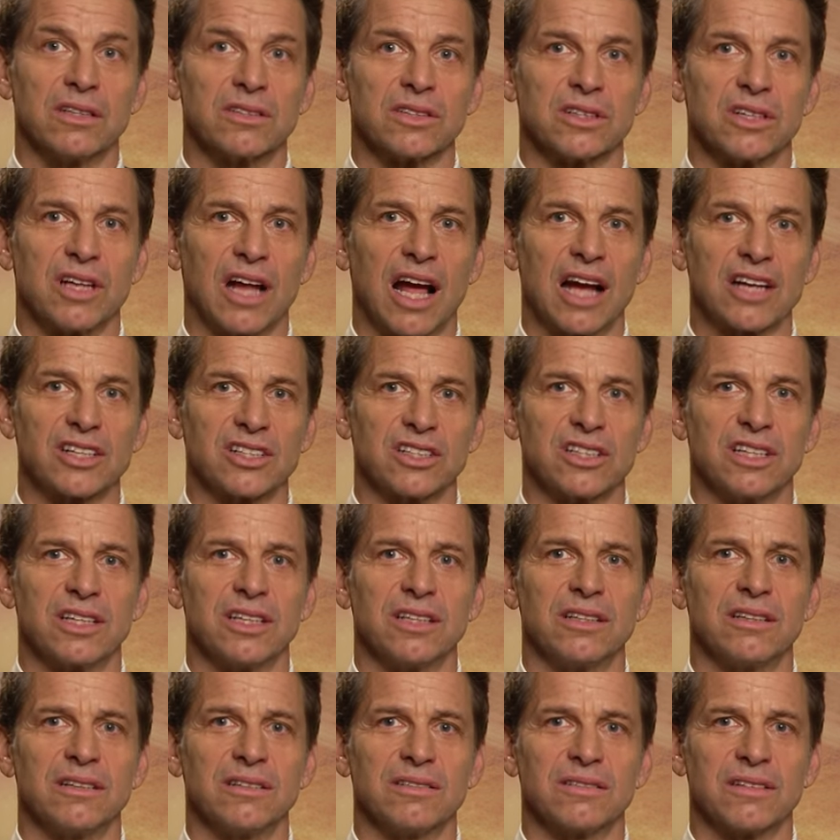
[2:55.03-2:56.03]
That's a good,
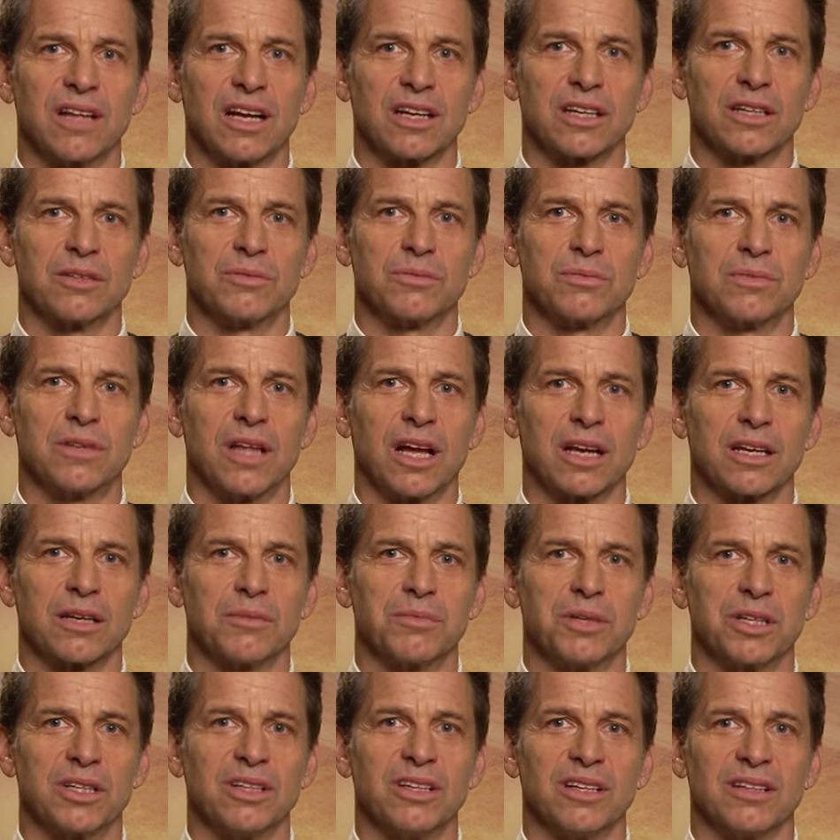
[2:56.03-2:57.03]
actually, that
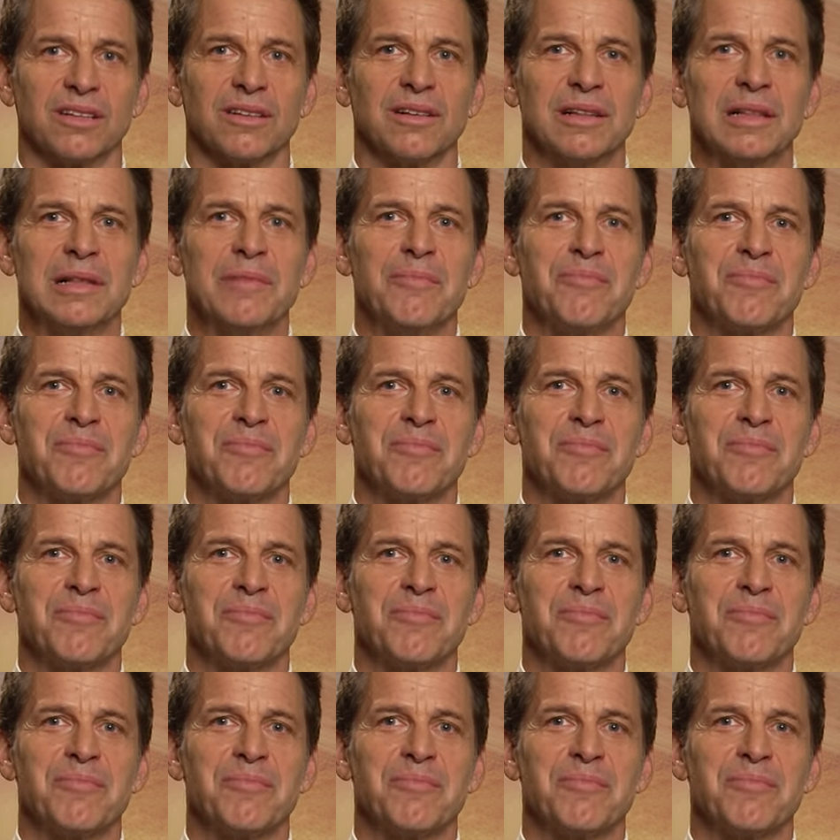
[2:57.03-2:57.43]
could be good.